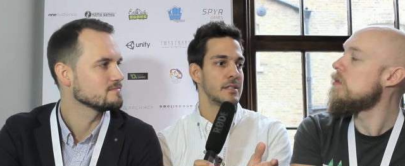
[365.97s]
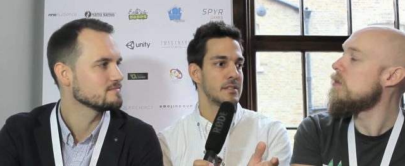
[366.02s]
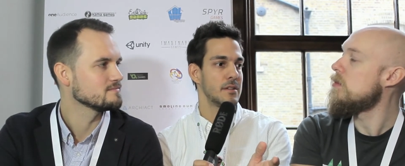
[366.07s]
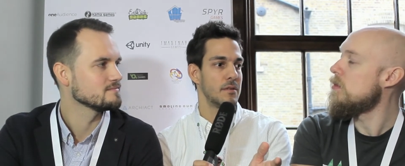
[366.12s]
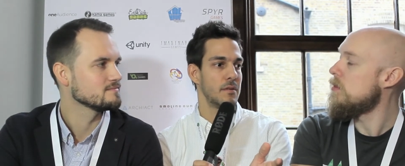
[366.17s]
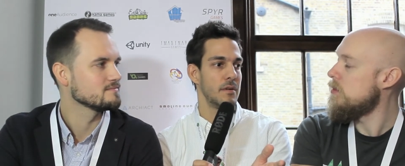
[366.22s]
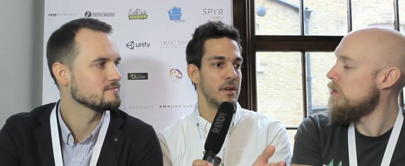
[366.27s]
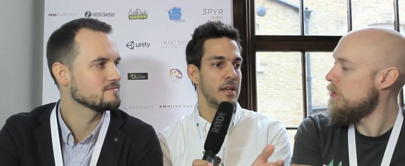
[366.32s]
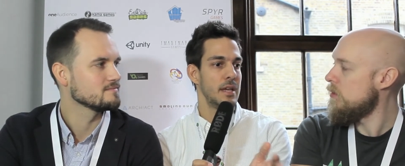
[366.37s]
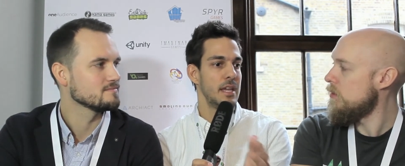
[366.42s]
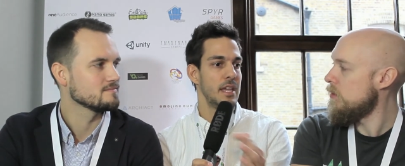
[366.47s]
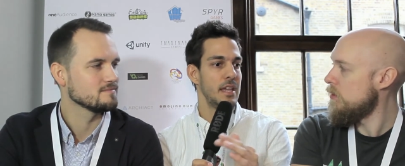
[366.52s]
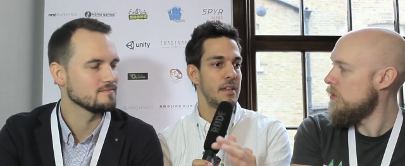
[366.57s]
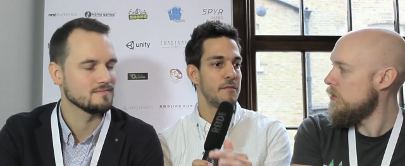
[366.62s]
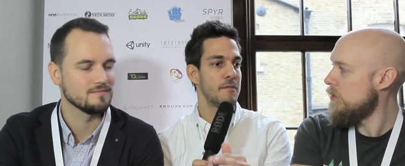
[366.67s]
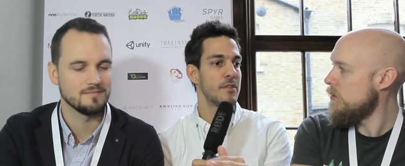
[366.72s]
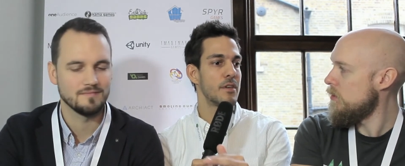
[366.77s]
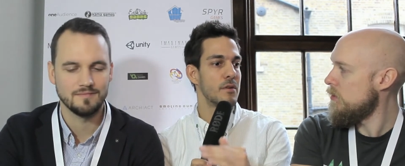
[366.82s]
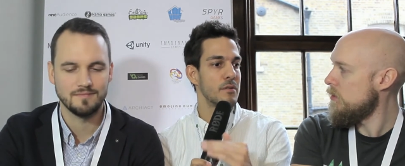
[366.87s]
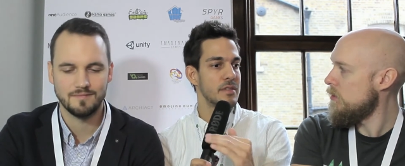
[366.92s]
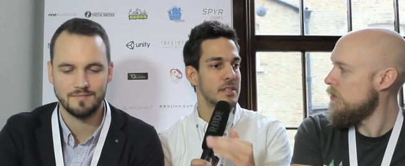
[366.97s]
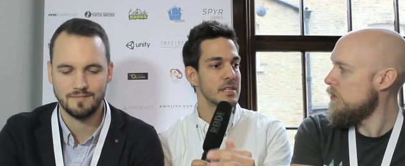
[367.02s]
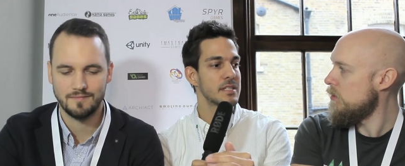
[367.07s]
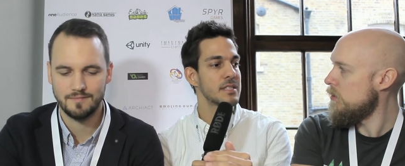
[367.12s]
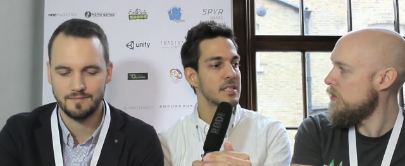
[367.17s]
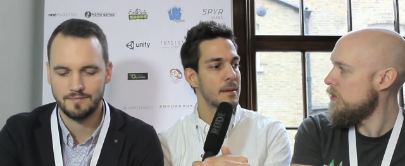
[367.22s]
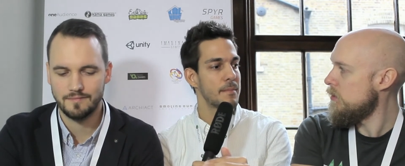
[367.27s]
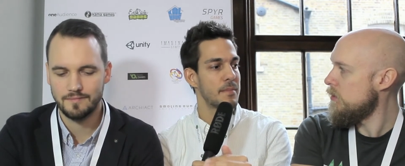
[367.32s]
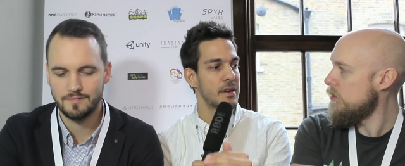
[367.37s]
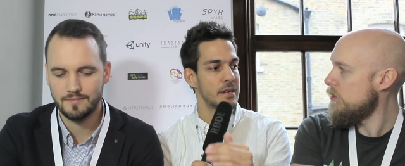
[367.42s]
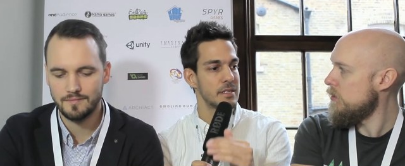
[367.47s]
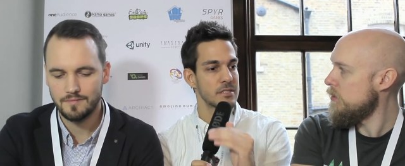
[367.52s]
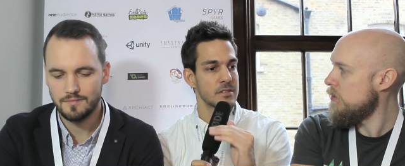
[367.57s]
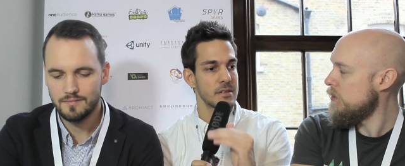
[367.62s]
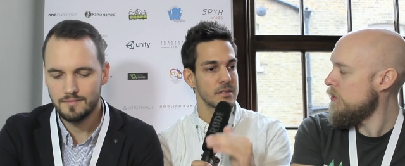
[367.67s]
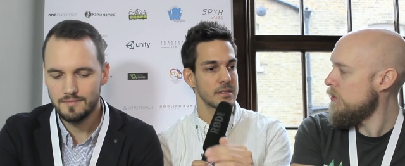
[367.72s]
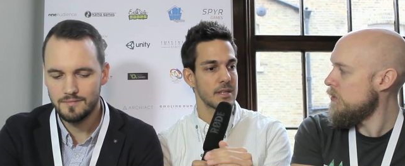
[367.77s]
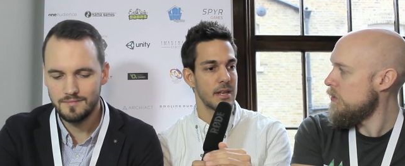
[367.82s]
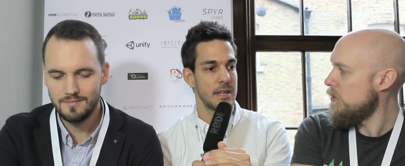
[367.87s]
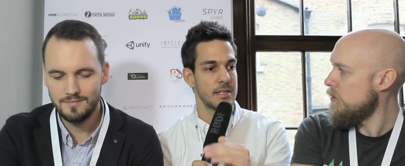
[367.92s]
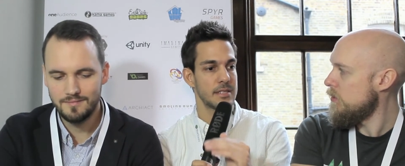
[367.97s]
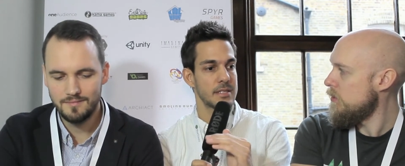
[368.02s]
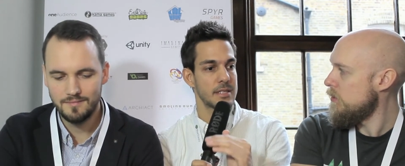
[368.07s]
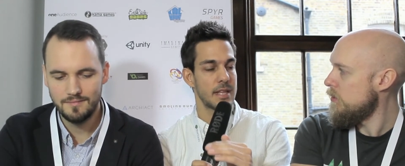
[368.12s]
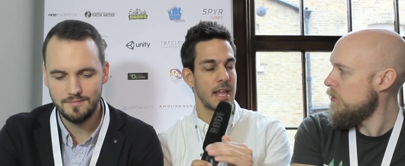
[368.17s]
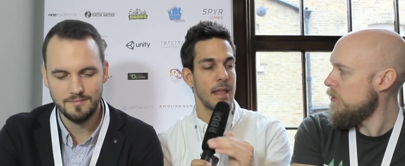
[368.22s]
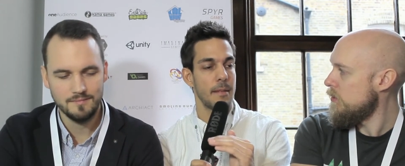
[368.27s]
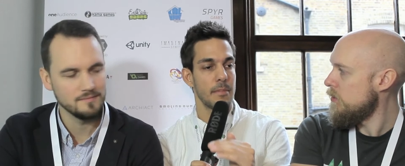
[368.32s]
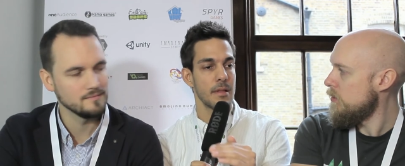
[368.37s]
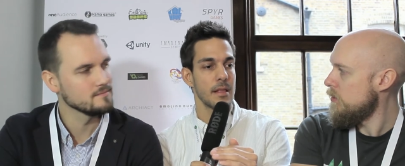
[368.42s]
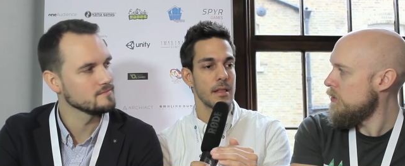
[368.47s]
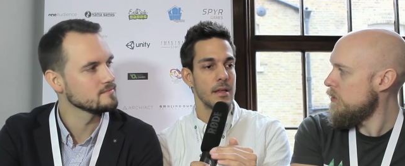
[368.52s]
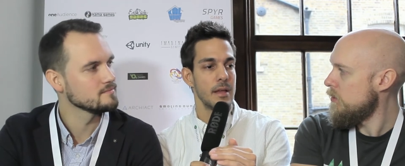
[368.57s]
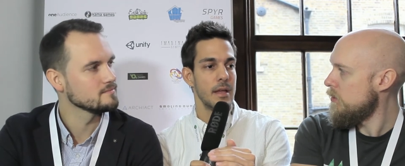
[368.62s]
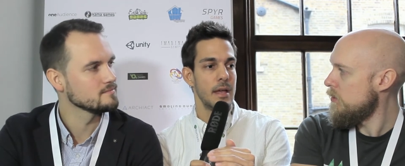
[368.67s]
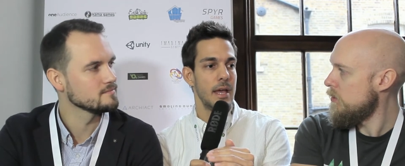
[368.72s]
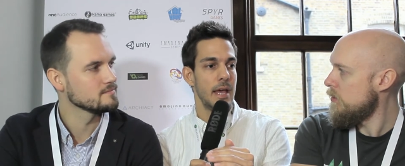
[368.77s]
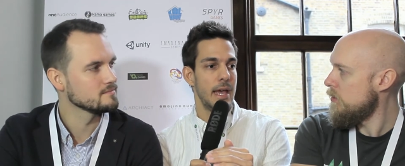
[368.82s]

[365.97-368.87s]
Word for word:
Speaker 1: So even though this number is constantly stable,